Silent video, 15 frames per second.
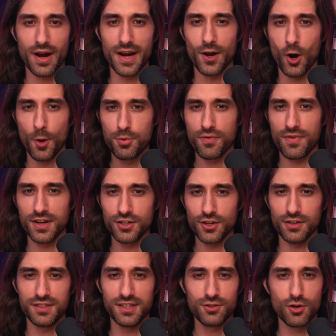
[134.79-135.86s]
I hope you've
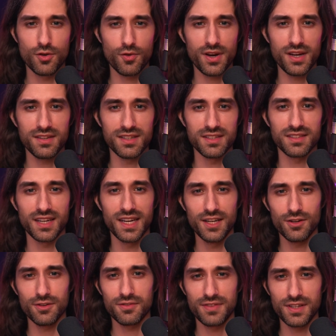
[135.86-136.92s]
enjoyed discovering this
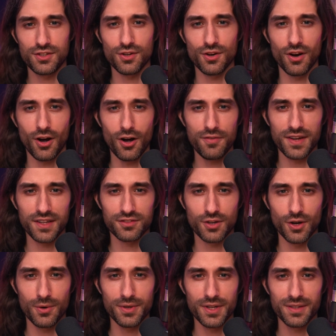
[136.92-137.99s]
hidden feature of
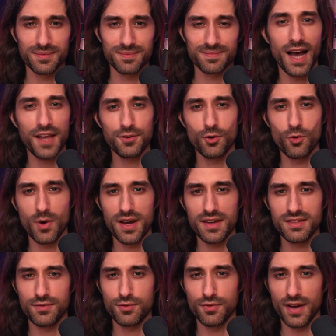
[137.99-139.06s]
Xcode. As
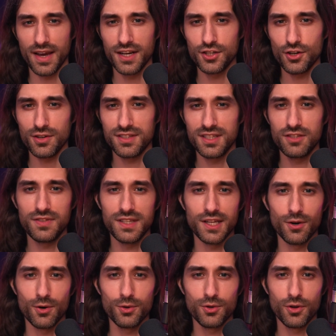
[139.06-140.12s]
always, if you've enjoyed this
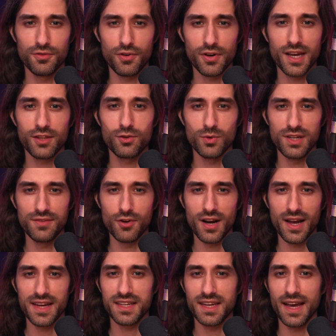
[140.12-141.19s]
video, don't forget to leave a
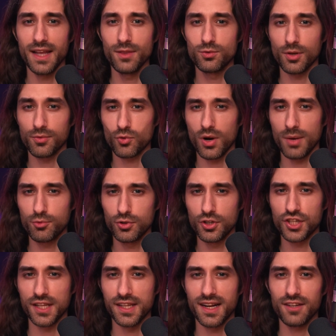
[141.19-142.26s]
like and subscribe to the
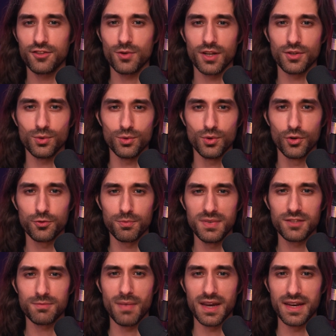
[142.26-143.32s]
channel so that you don't
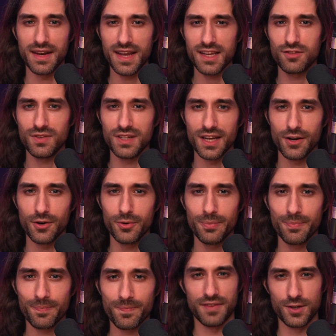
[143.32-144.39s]
miss my next video.